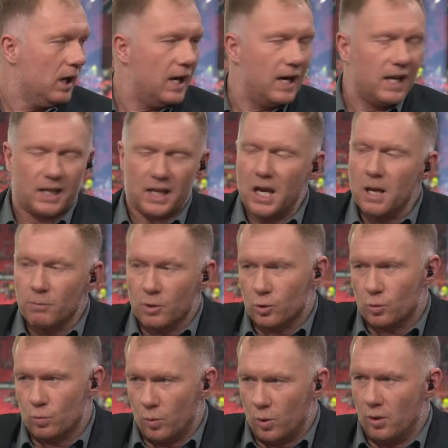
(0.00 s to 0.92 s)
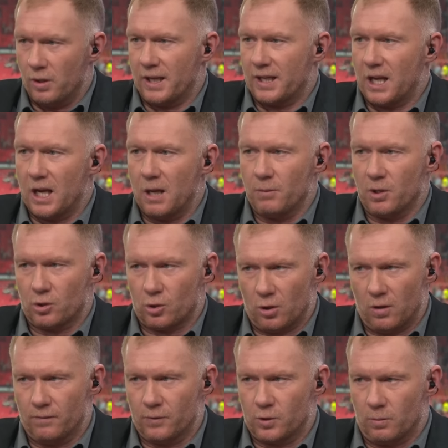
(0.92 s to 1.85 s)
in a game that's won, a game that's
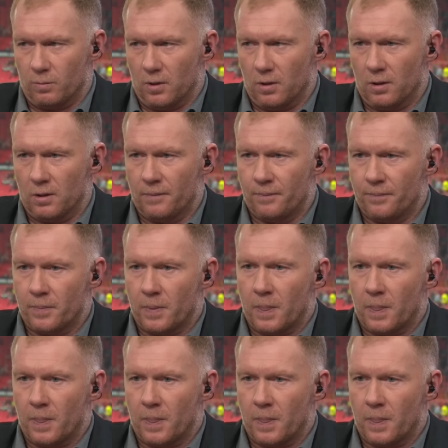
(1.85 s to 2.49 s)
comfortable,